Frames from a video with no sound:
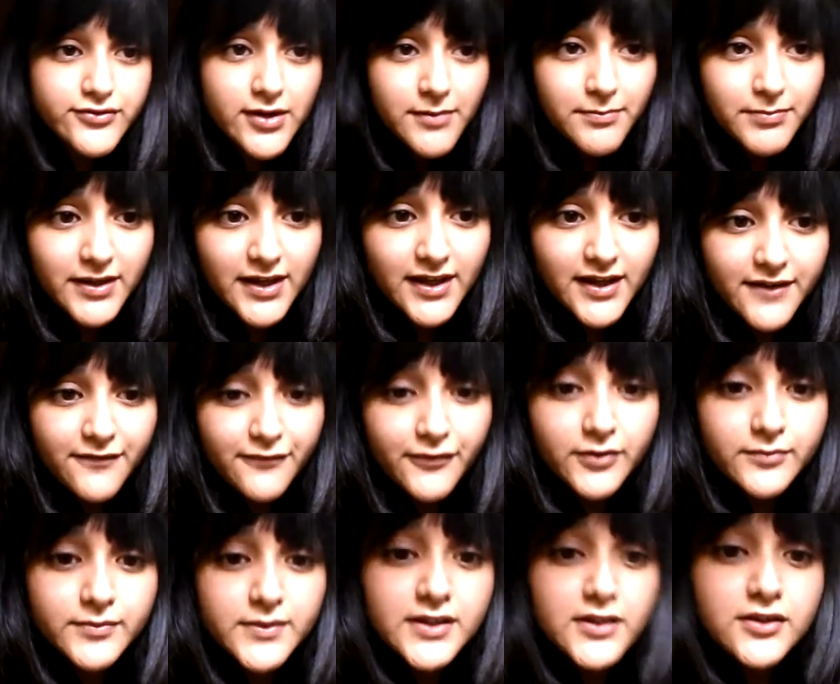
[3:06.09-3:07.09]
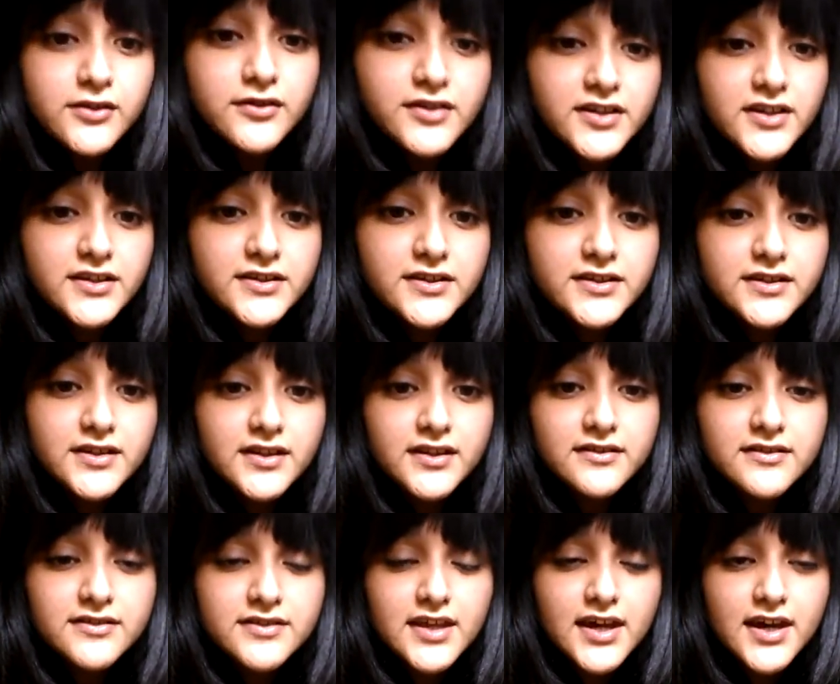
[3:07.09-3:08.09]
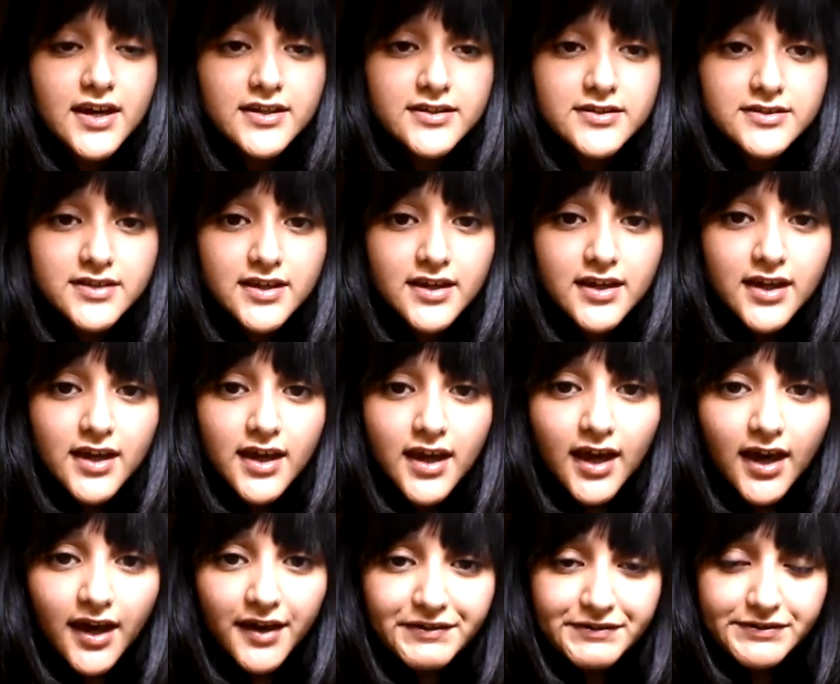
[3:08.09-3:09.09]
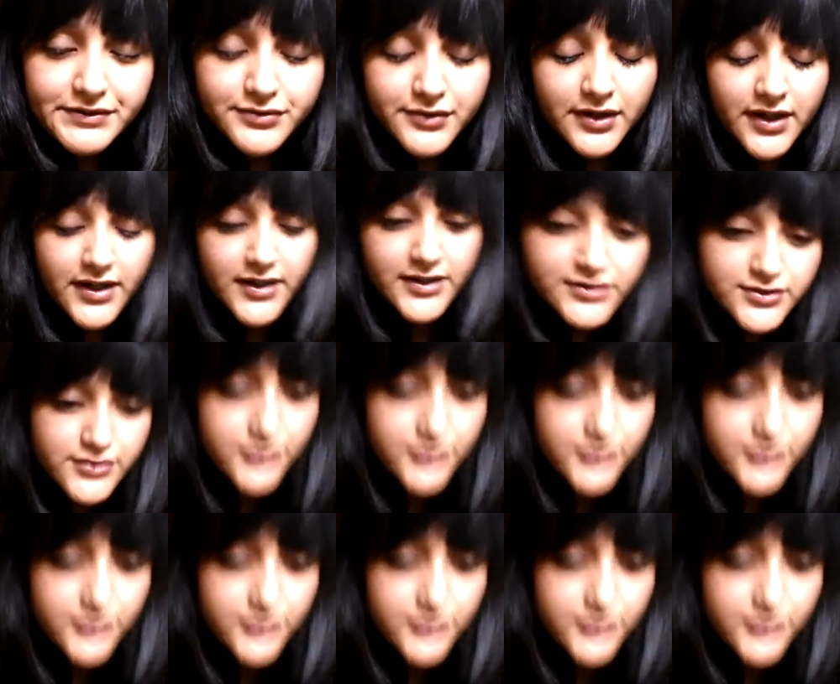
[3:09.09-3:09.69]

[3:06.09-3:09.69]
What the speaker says: to apply from the units is that I try